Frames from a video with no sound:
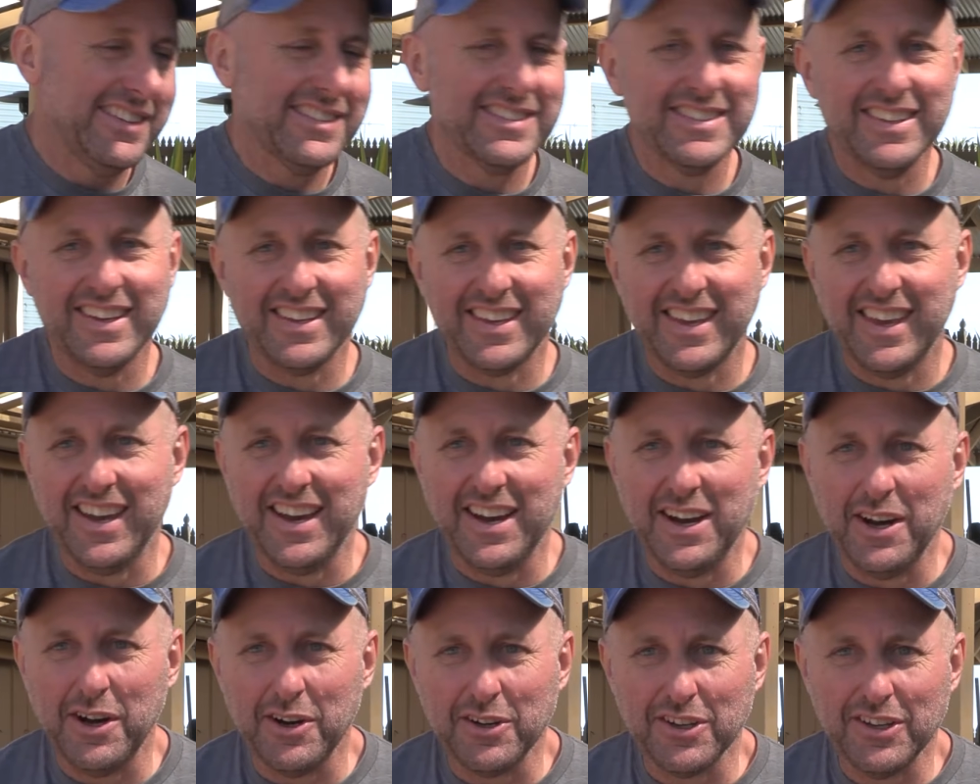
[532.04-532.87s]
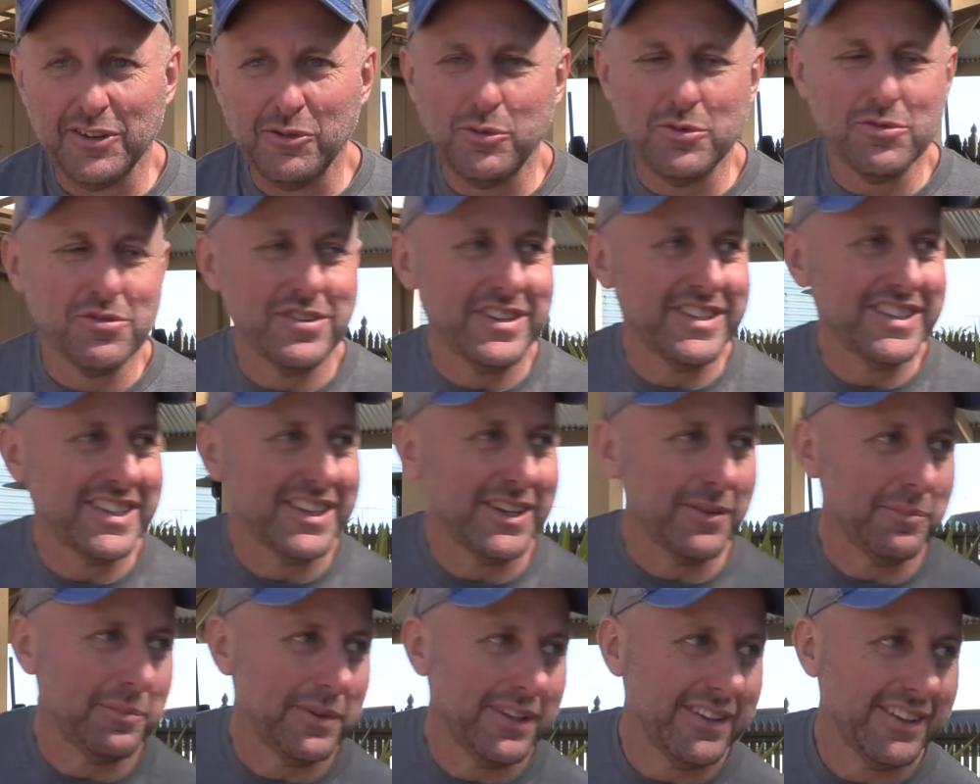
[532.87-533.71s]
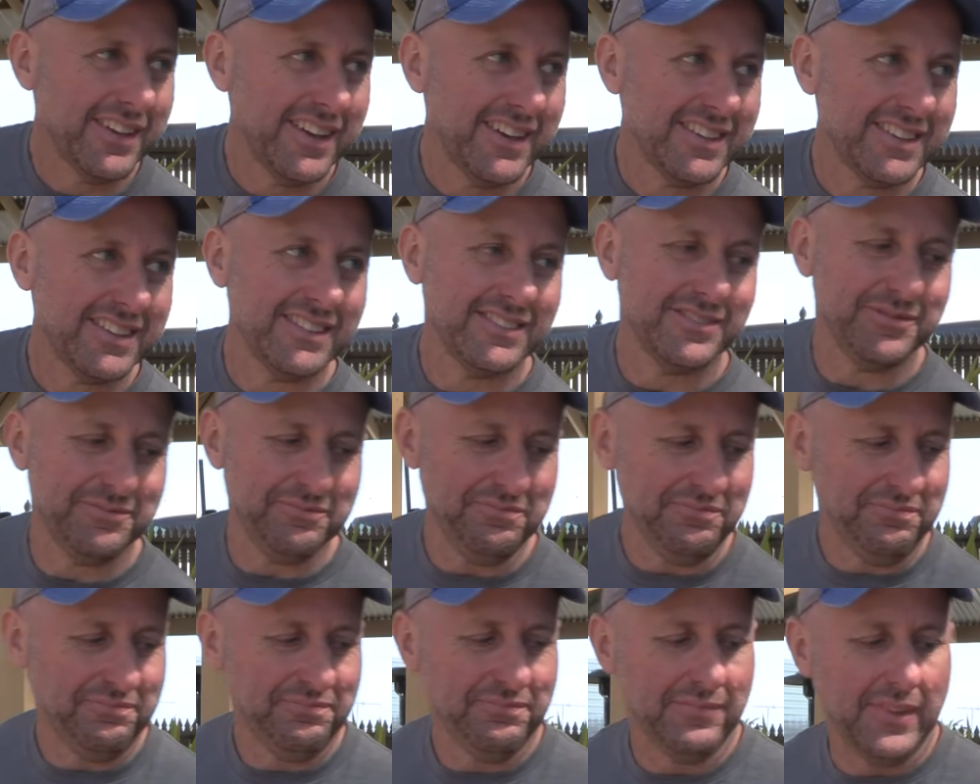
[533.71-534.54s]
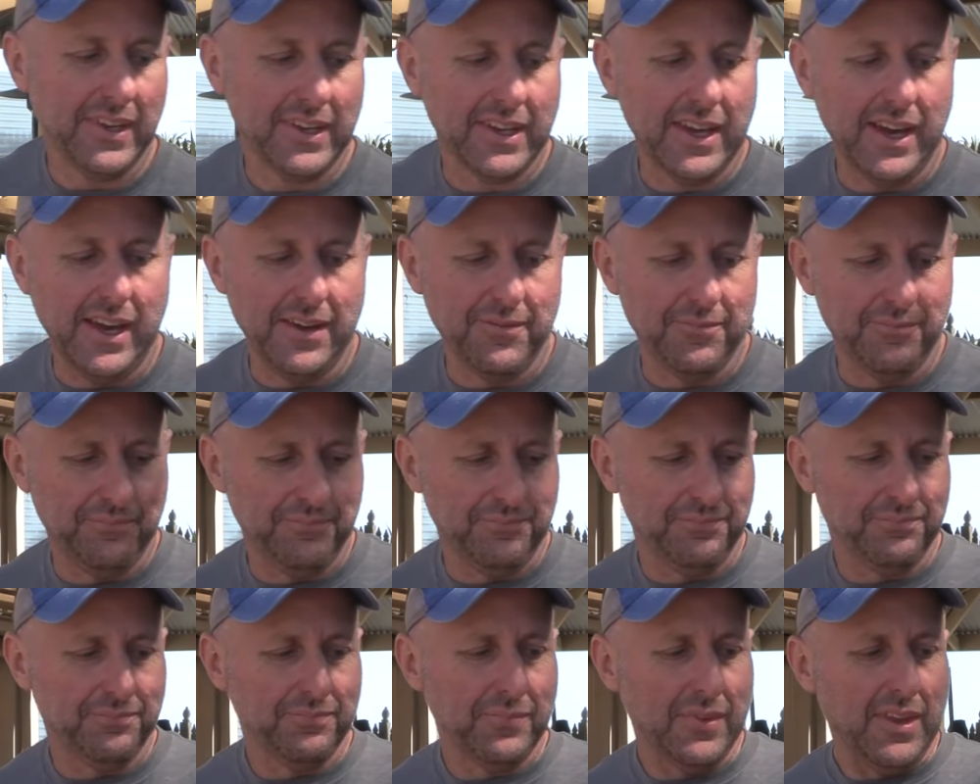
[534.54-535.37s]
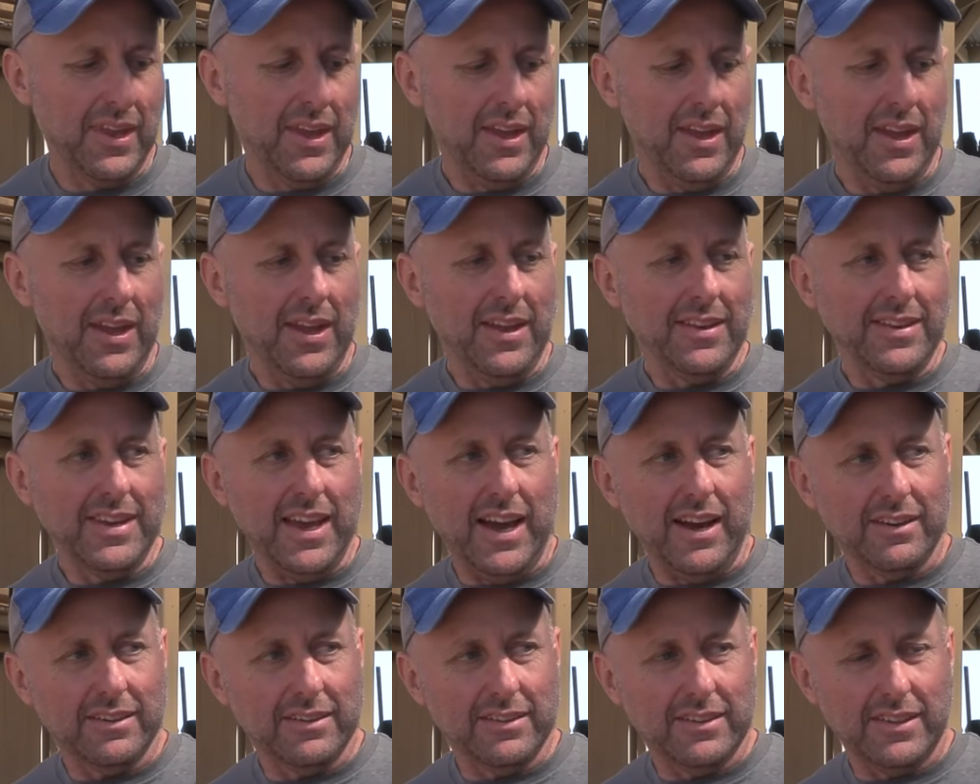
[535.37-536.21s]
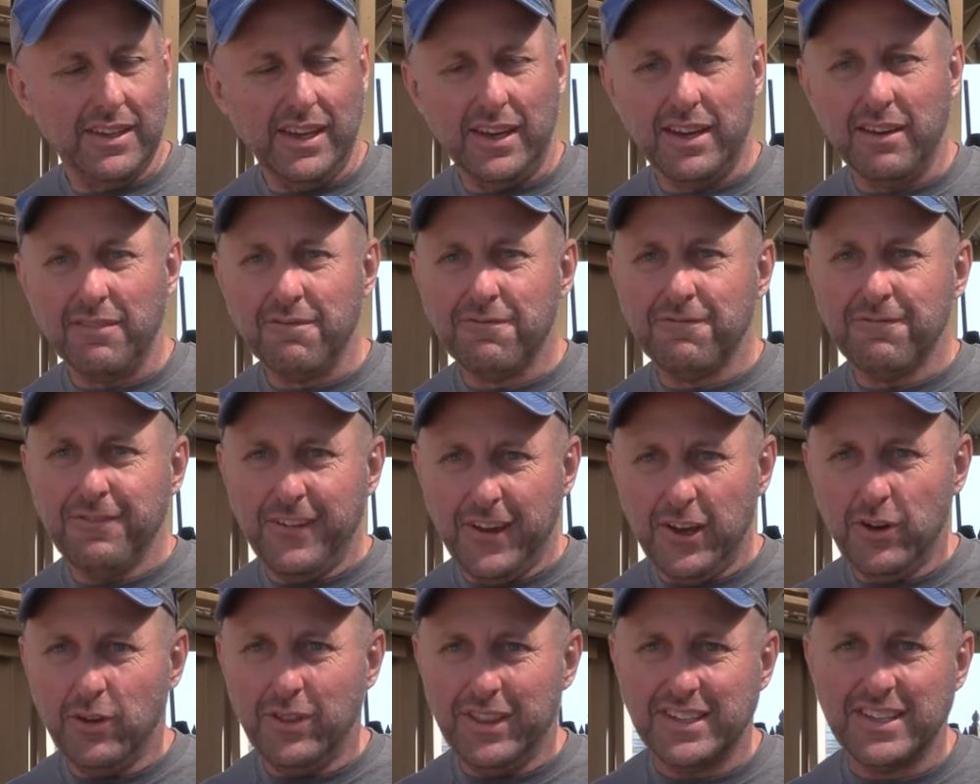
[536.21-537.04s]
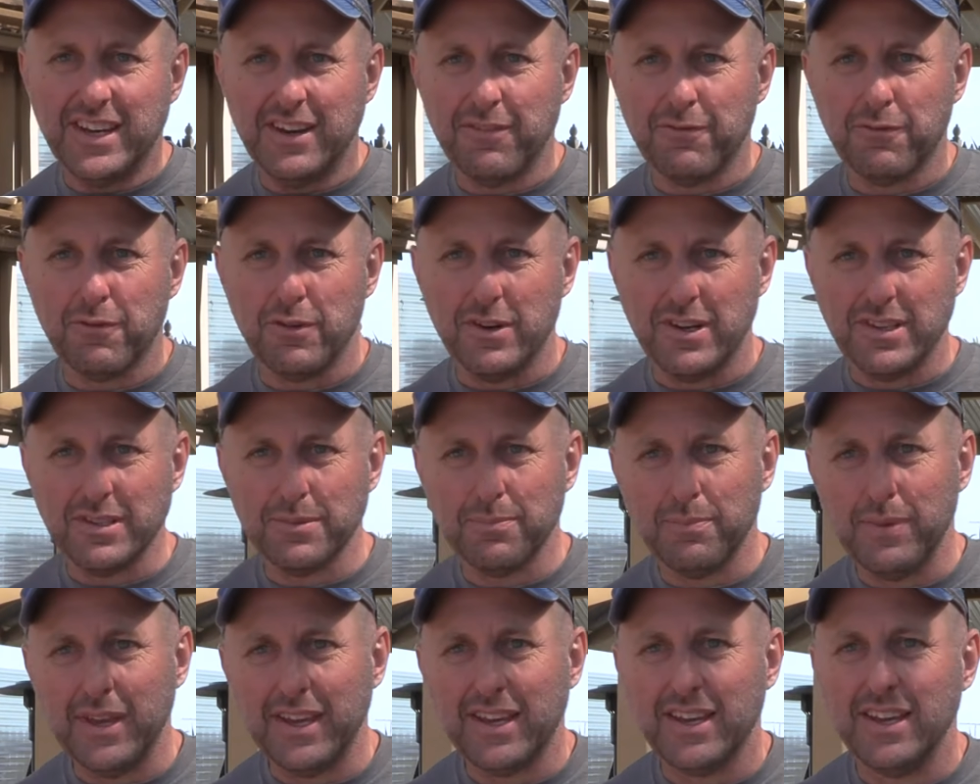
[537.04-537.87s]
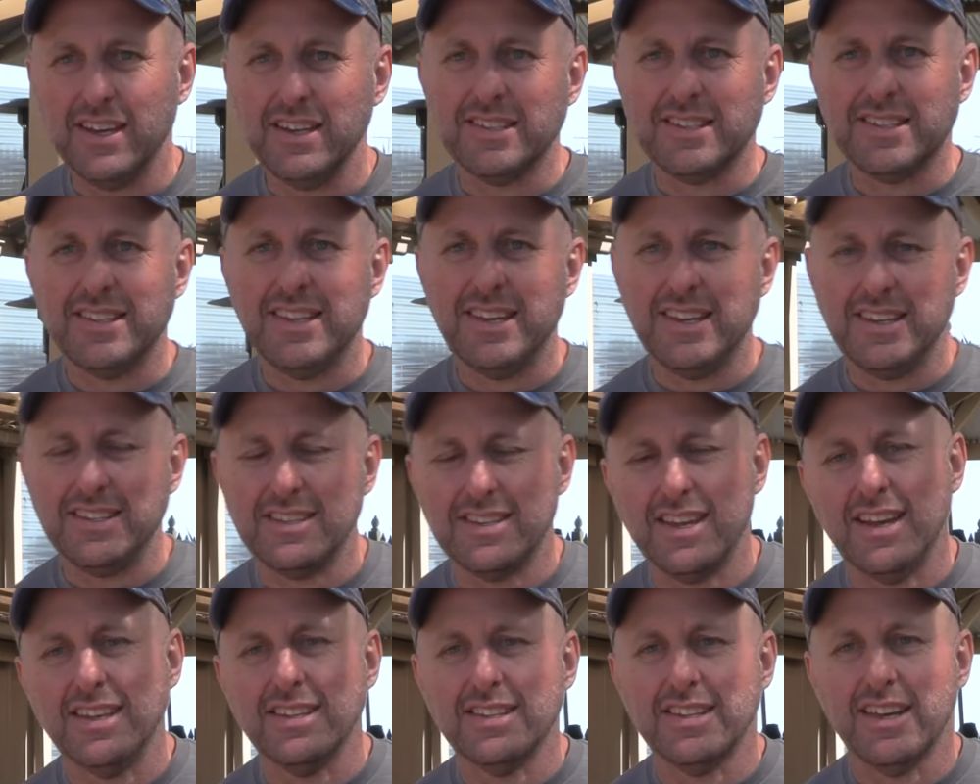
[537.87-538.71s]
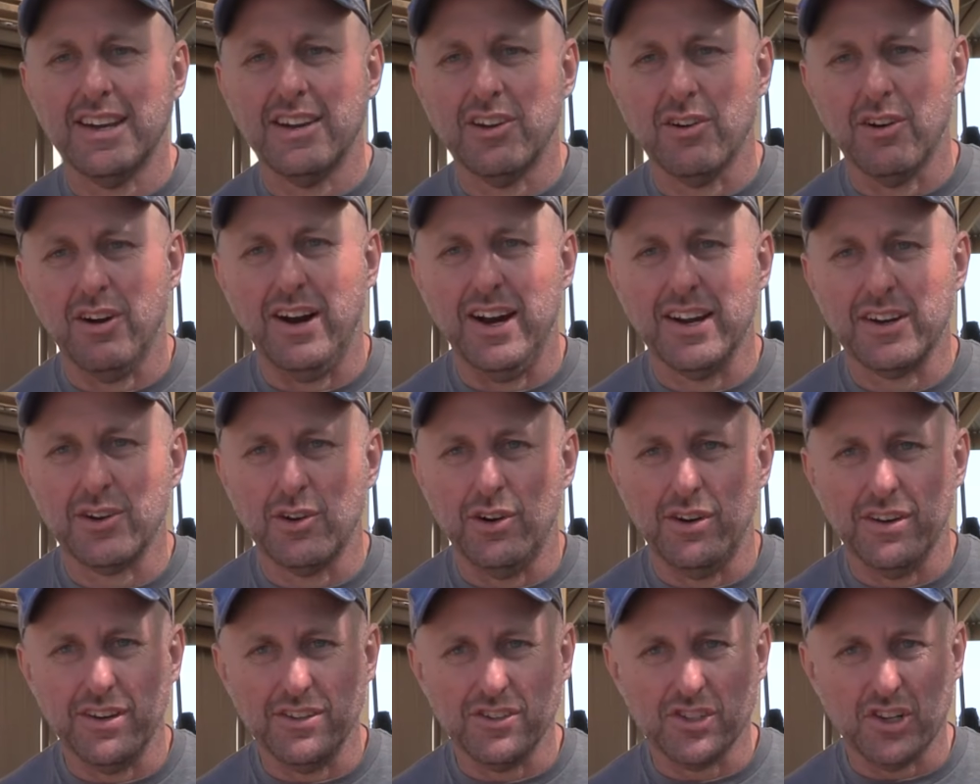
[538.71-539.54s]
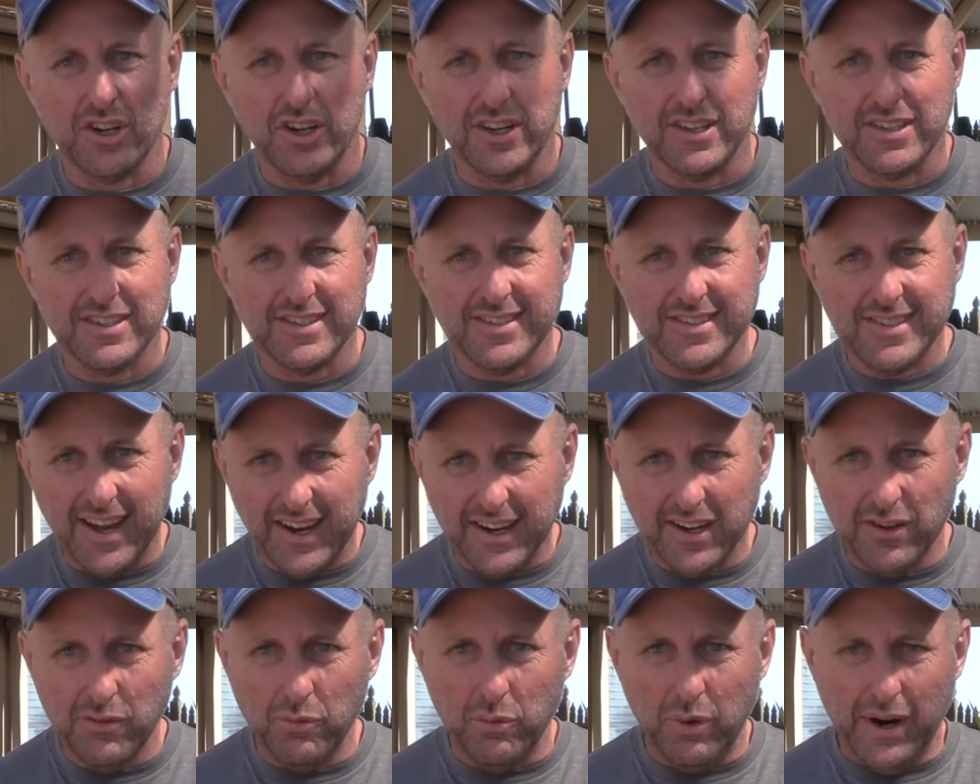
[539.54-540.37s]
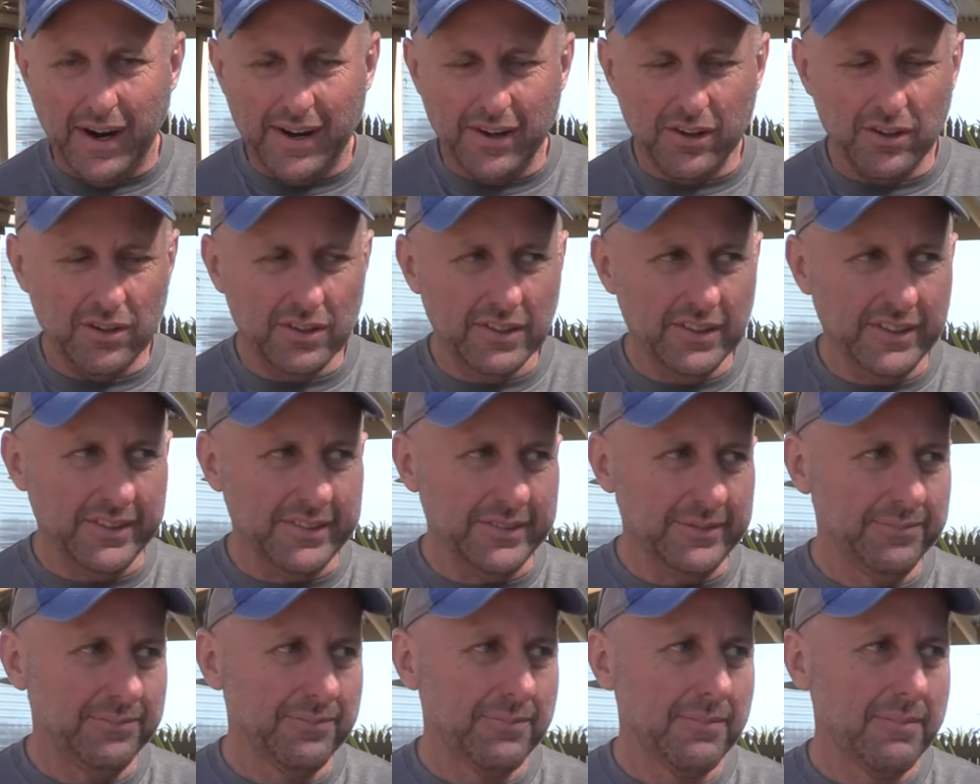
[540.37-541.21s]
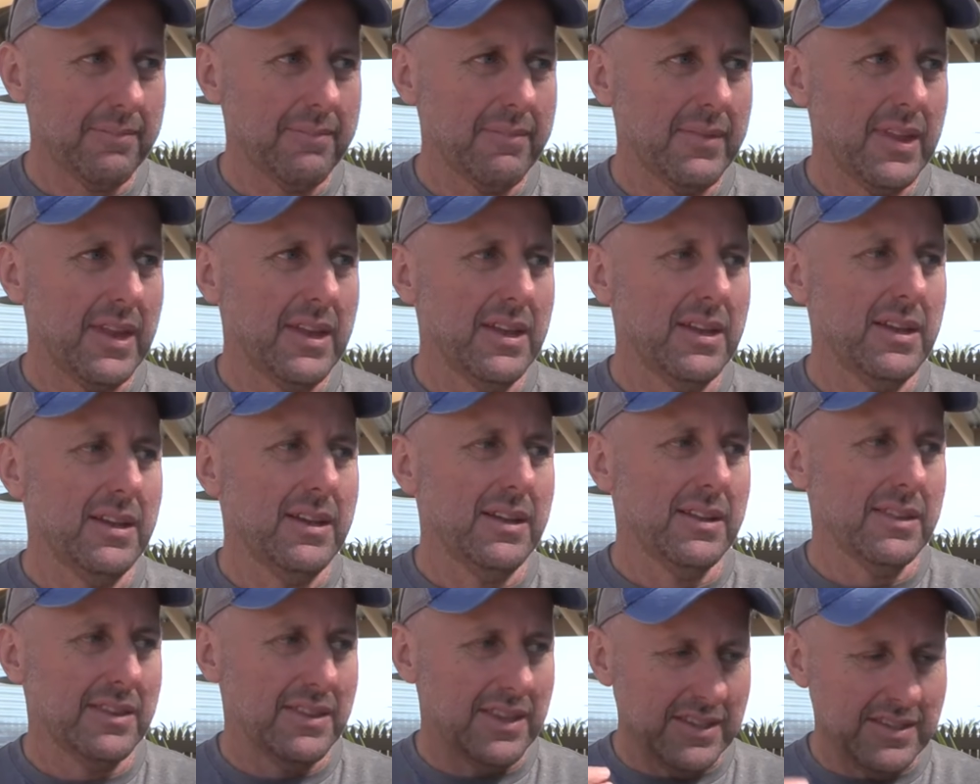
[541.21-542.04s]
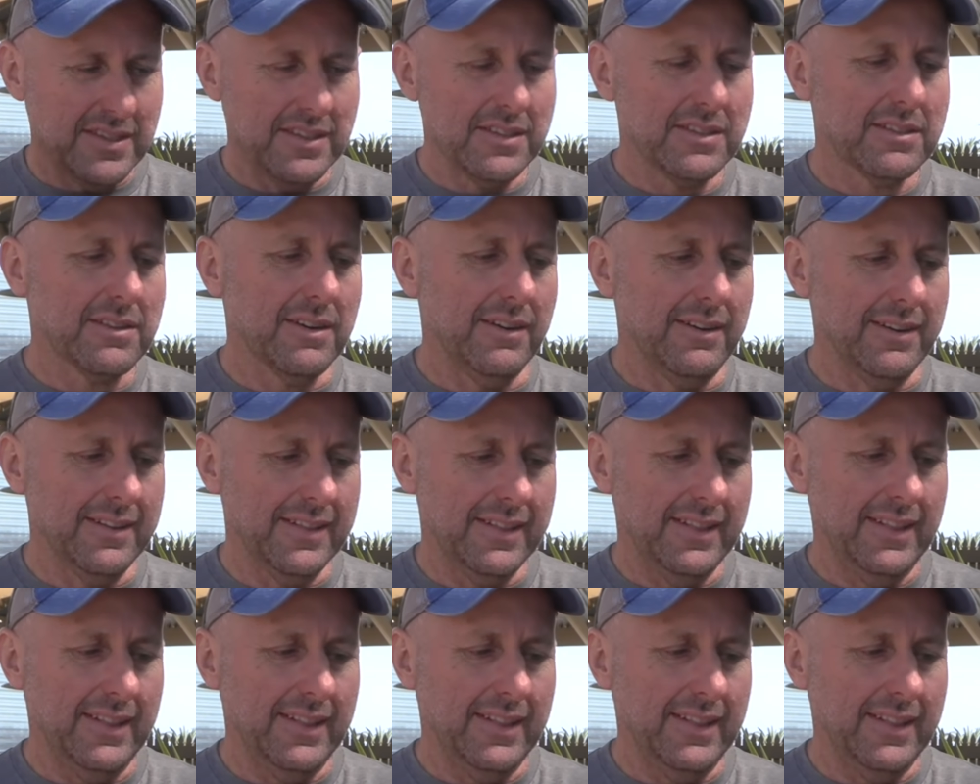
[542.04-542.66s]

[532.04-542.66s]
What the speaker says: was like, yeah, I'll risk it, but no. Okay. Now, you can feel the difference, because the dead center Icon has got a stack of weight on it. This has got